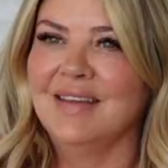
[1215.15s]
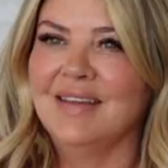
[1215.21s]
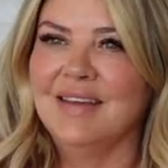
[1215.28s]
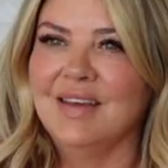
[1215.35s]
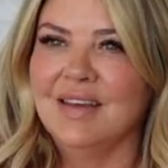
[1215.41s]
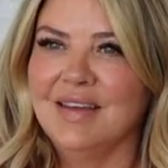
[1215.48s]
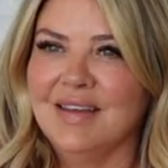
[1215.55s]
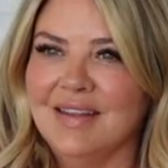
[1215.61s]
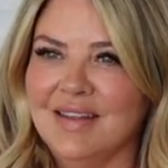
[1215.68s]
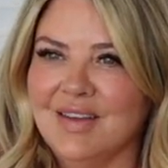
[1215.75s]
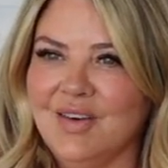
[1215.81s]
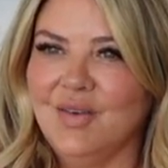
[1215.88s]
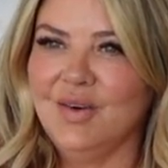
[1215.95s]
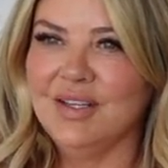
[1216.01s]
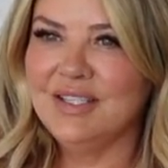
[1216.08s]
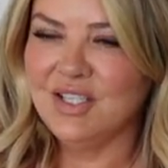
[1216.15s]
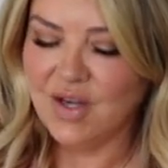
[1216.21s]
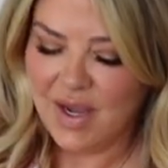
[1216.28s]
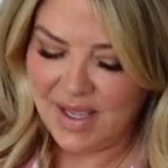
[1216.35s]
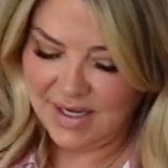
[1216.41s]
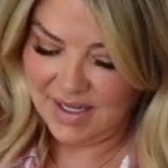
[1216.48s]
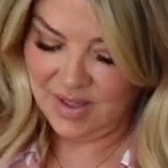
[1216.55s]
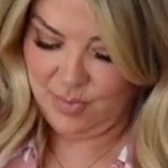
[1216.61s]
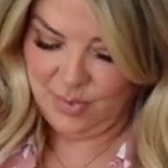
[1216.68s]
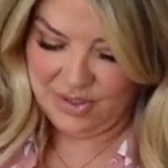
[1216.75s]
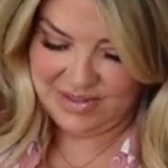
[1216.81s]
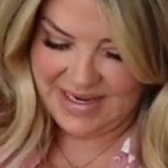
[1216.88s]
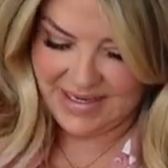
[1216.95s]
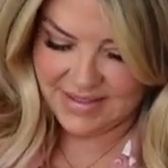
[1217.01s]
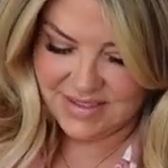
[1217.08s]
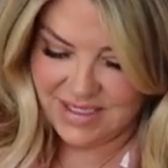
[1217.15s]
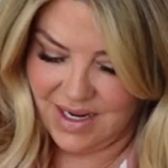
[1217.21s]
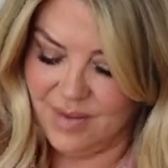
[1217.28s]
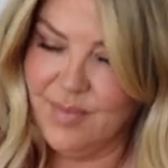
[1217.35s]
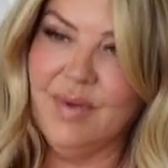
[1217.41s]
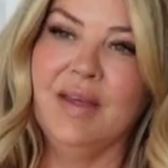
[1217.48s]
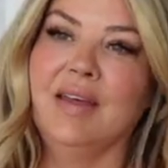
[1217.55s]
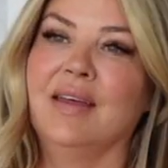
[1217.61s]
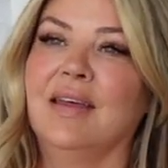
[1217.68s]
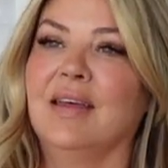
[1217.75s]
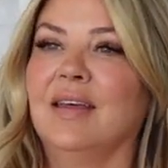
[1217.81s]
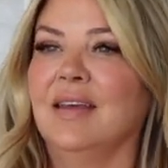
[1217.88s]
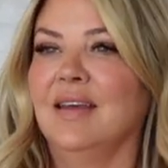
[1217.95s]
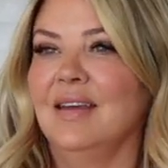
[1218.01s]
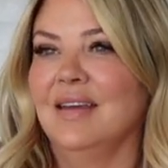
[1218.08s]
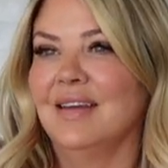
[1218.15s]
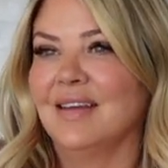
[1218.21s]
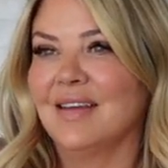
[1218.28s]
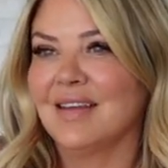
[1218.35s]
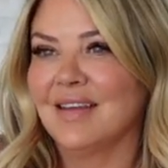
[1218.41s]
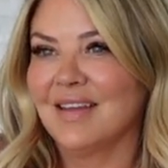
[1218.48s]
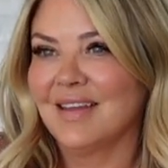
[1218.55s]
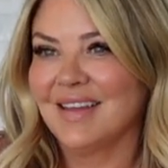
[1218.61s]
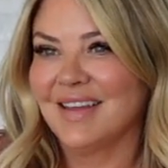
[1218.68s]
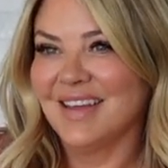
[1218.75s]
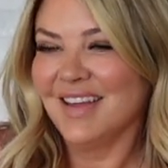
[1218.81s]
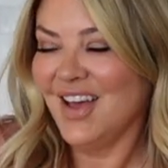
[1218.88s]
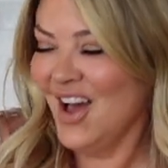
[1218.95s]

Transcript: You're just. Well, it's your 80th birthday. You look like you're 30 fucking years